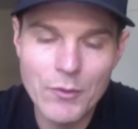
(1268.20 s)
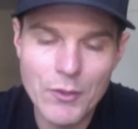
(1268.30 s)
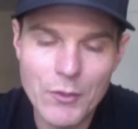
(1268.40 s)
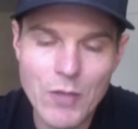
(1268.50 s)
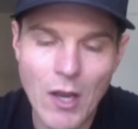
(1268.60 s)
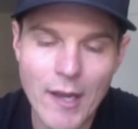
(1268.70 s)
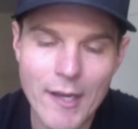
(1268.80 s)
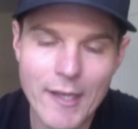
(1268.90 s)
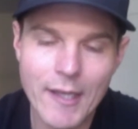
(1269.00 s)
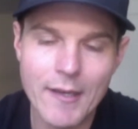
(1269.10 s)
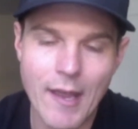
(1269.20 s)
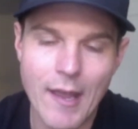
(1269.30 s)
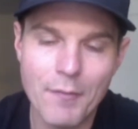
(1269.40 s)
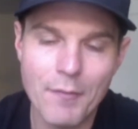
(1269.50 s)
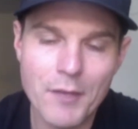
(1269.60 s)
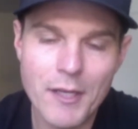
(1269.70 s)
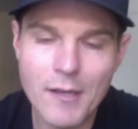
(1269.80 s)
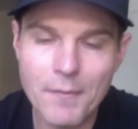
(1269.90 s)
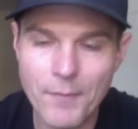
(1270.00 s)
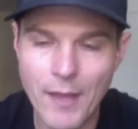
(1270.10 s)
tied in
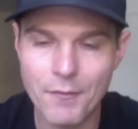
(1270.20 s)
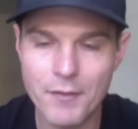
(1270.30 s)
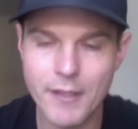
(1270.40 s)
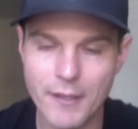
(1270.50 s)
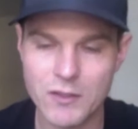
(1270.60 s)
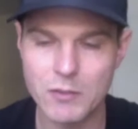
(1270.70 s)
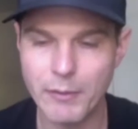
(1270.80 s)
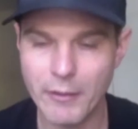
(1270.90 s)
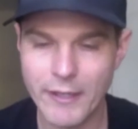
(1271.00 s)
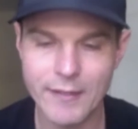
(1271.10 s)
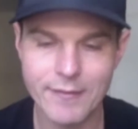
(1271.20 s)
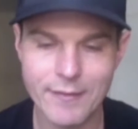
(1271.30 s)
every experience